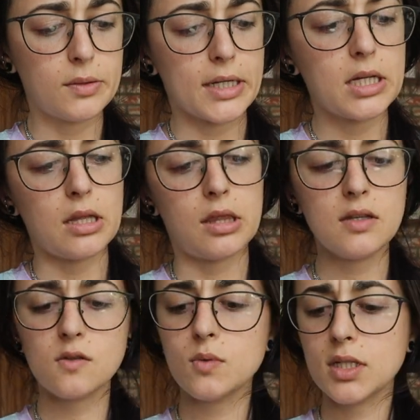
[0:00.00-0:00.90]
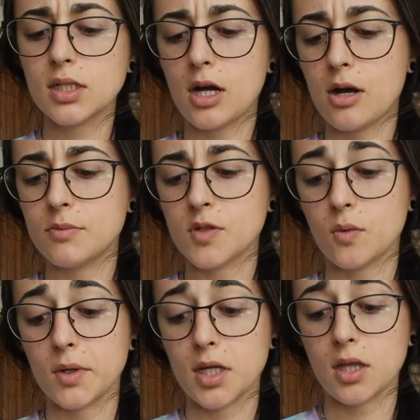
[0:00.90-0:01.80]
quick, this one comes
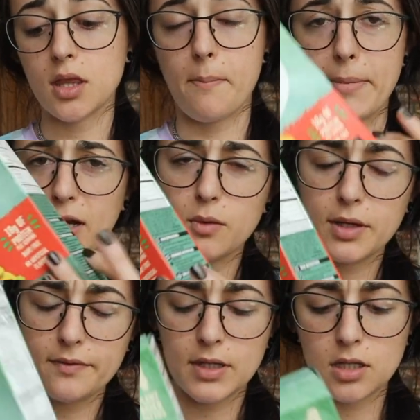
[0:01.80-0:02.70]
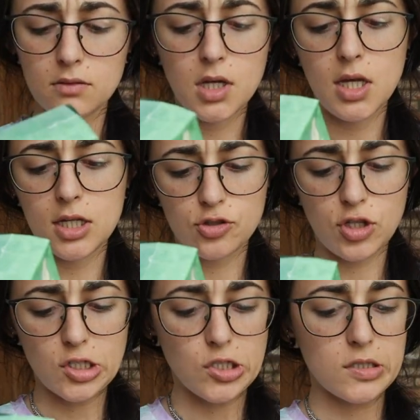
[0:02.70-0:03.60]
with microwave
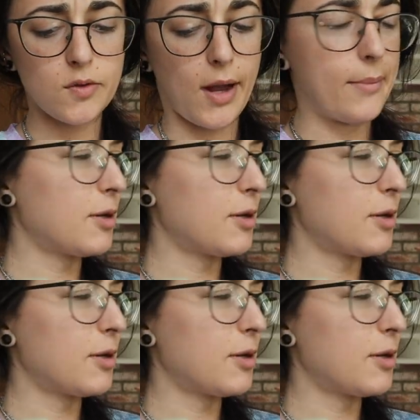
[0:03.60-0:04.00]
instructions. So I'm